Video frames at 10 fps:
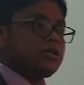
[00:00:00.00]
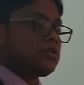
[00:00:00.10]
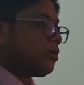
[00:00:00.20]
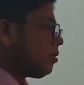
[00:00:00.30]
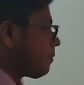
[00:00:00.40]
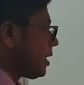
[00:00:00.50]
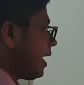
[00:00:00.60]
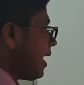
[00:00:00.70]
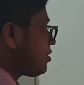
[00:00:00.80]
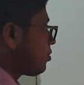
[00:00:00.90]
So
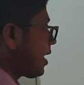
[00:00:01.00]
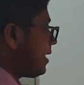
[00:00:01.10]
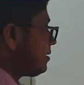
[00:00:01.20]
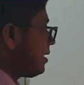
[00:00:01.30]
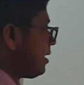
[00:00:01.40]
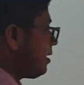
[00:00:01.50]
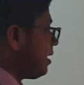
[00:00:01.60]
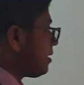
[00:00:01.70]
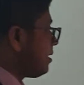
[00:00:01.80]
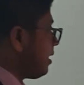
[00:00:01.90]
as you can
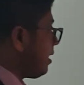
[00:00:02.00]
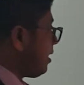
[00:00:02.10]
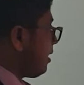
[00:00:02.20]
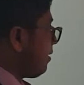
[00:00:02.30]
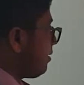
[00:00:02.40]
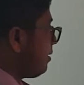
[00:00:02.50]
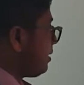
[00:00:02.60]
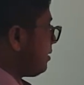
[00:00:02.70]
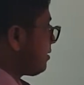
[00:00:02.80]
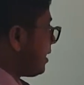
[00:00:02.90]
see,
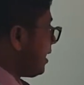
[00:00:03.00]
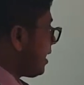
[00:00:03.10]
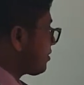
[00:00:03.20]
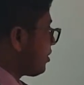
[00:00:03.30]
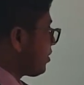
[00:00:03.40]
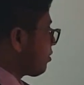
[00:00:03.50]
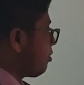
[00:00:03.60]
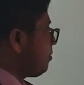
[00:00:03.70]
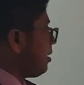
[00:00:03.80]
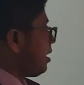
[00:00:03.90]
electricity
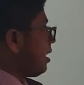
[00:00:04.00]
room,